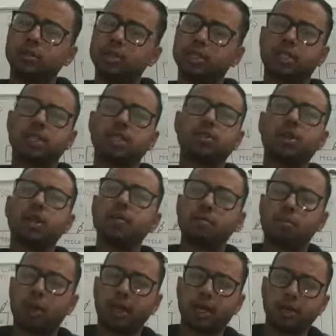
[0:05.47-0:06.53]
to discuss on an
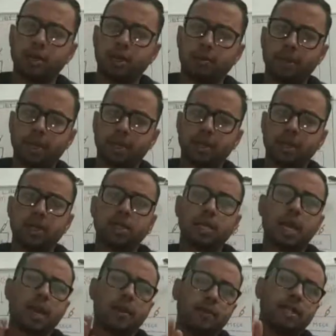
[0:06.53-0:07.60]
important topic,
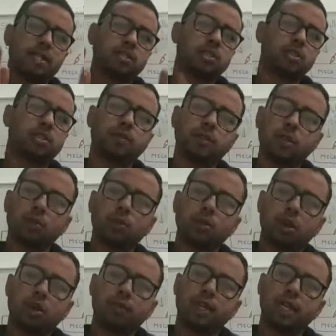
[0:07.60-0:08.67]
the evidences of the
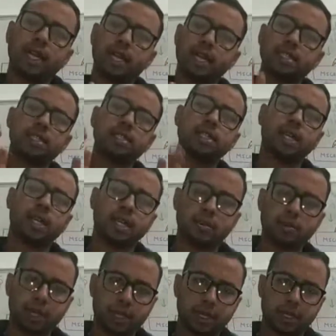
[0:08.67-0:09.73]
role of DNA as a genetic
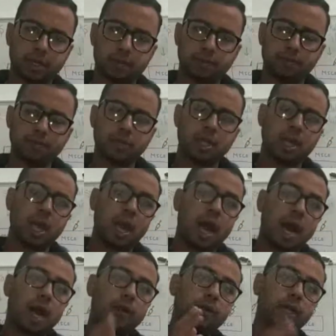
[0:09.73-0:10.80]
material.
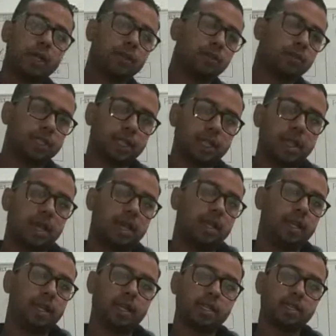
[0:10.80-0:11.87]
How can you say that
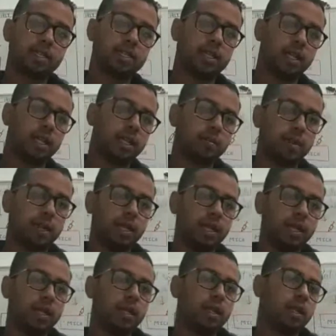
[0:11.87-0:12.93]
DNA is a genetic
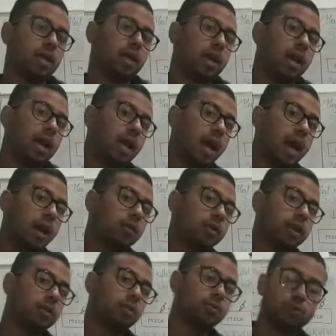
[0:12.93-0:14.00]
material and how
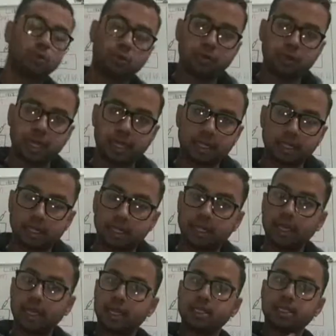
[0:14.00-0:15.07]
can you prove that
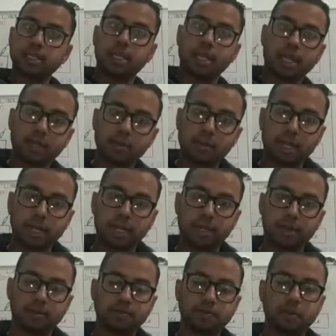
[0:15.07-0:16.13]
DNA is a genetic material?